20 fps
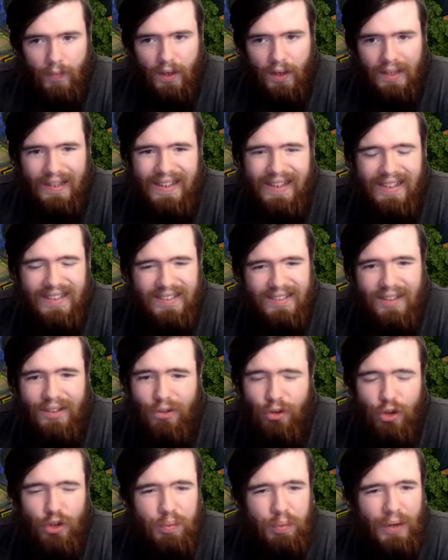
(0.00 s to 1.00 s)
He can still
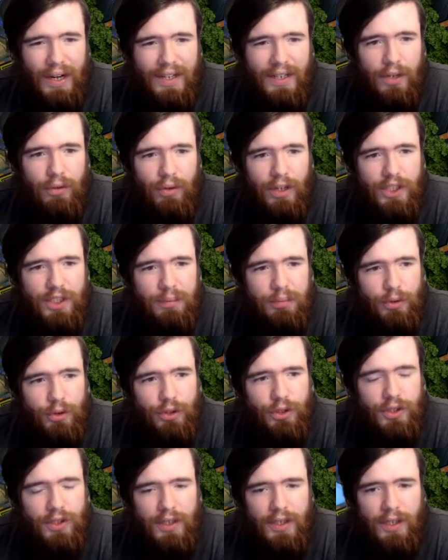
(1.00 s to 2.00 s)
use Branded
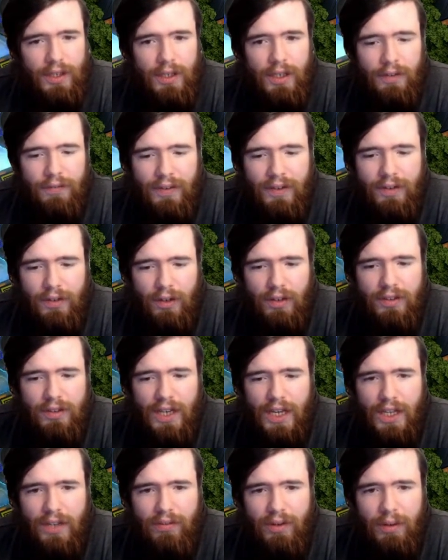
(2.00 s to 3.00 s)
Retribution here. If he does
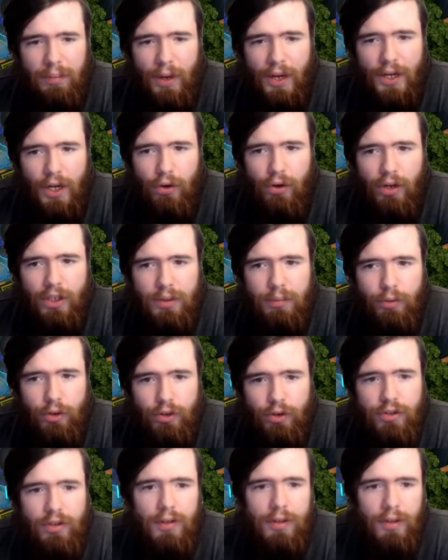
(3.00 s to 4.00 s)
activate Branded
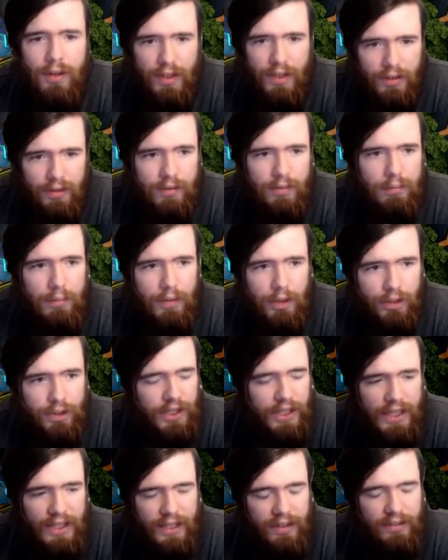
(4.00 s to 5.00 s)
Retribution, his Mirror
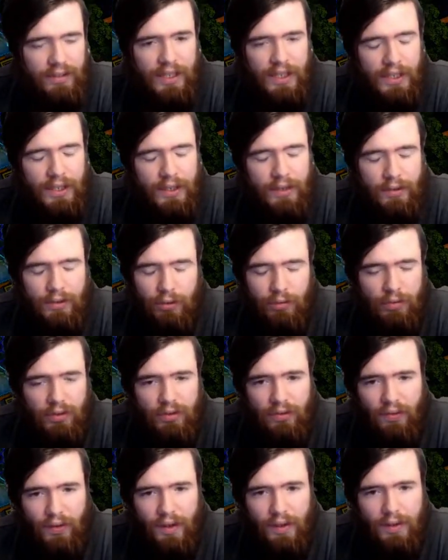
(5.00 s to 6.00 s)
Jade gets negated, so it's
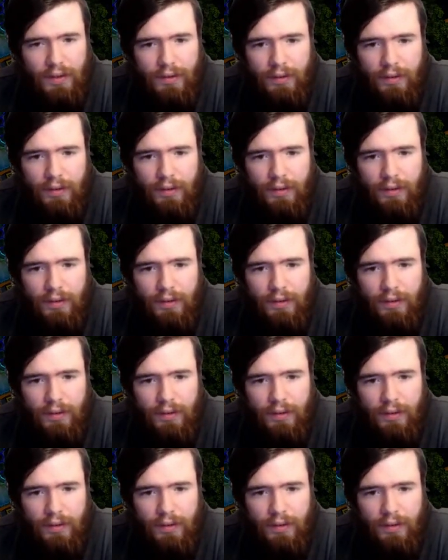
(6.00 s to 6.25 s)
fine.